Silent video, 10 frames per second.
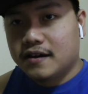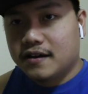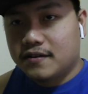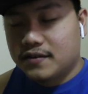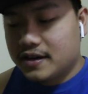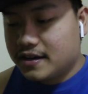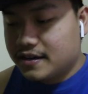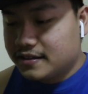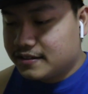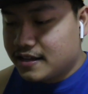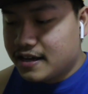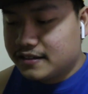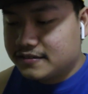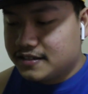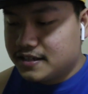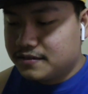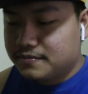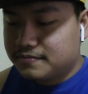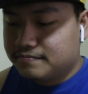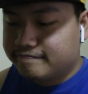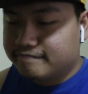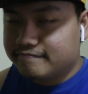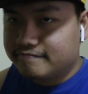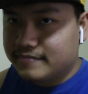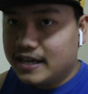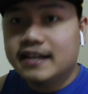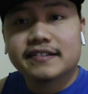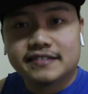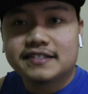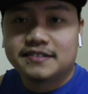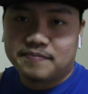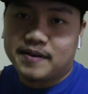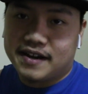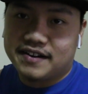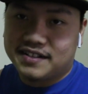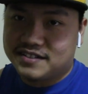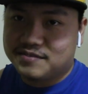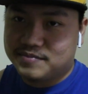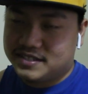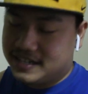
Alright, thanks Steve. It is inspiring to me